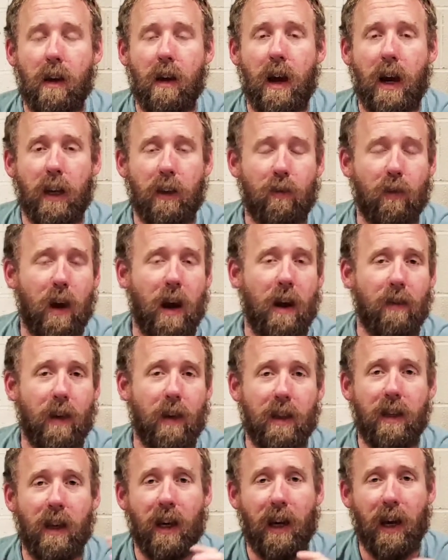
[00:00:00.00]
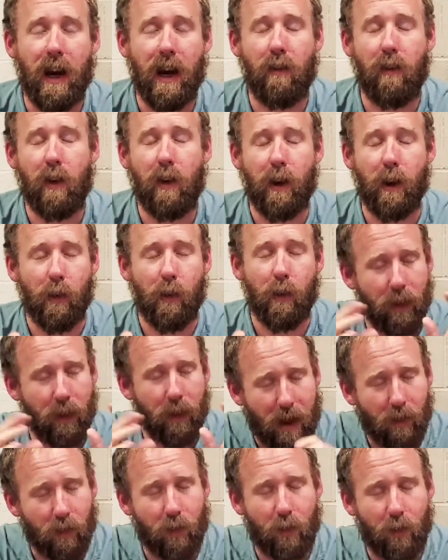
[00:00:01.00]
I drive that thing everywhere,
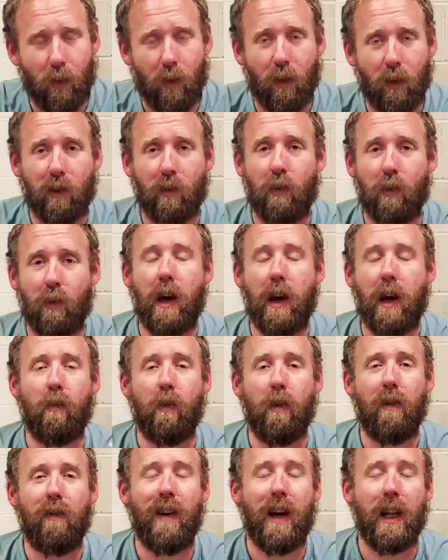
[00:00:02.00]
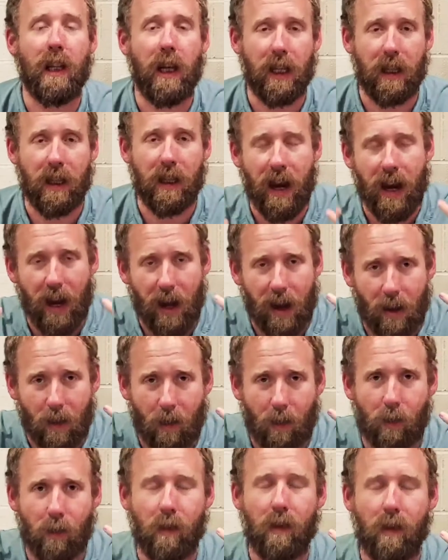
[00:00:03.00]
without doors, without a roof. I like the
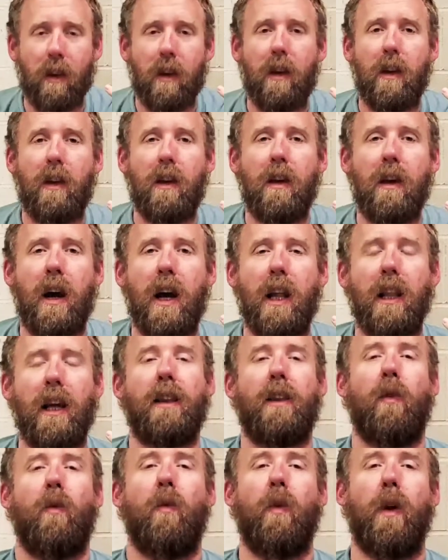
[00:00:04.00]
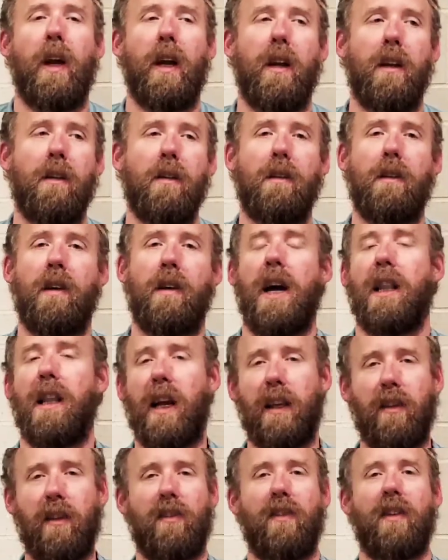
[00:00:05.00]
air, I like the wind, I
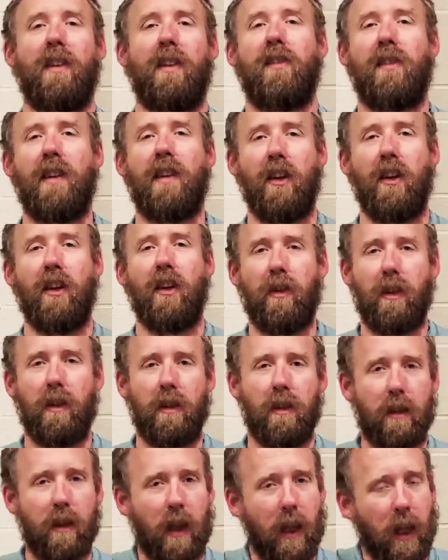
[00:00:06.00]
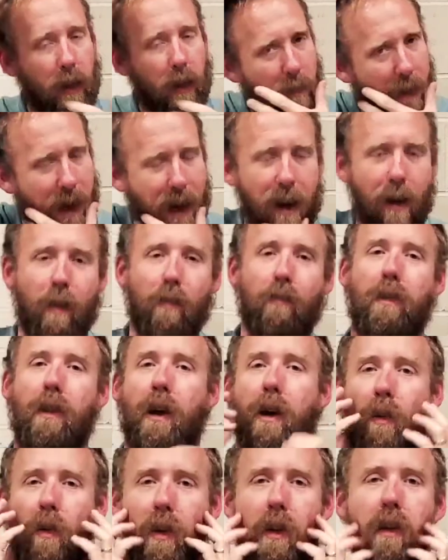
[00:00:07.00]
like the sensations, I like my hair
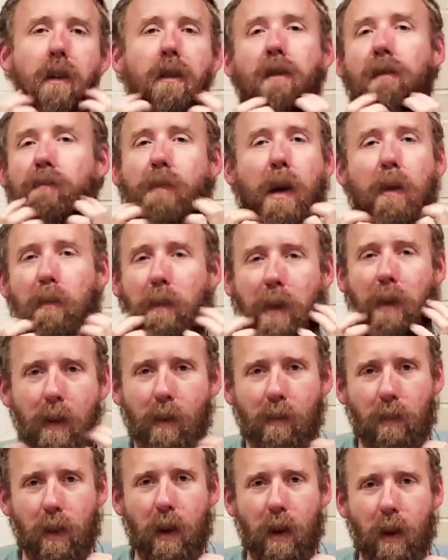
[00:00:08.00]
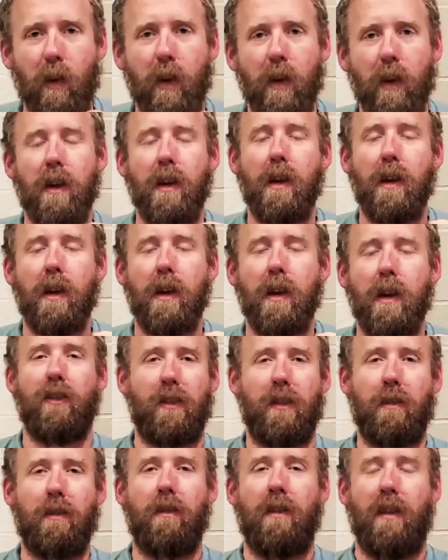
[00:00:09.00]
blowing, my beard blowing. I
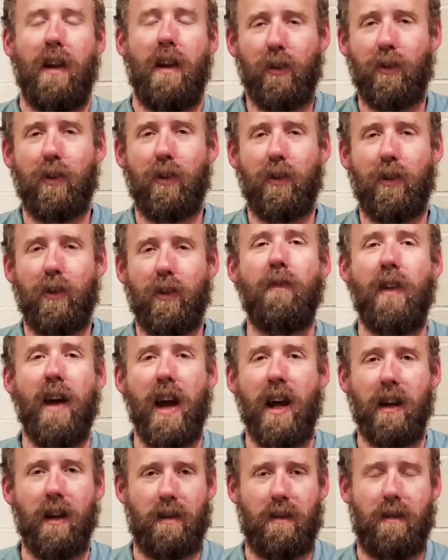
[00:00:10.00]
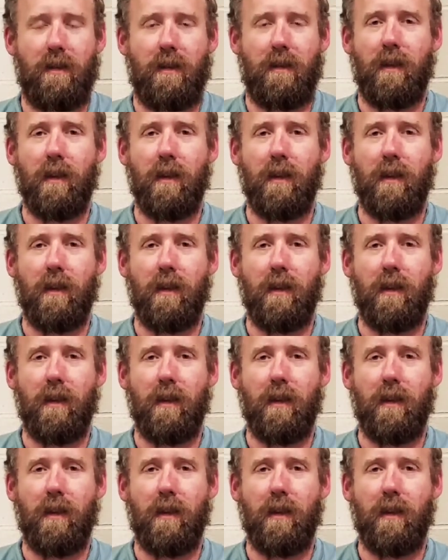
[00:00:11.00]
just love that.